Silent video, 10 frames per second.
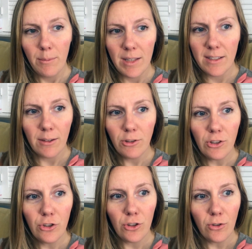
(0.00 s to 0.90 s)
because I was
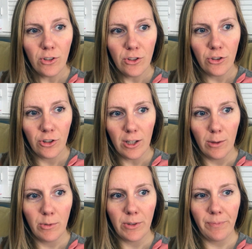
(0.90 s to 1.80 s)
just so
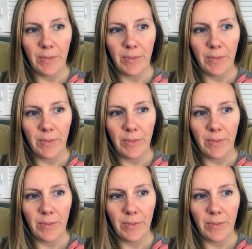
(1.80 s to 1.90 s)
disturbed.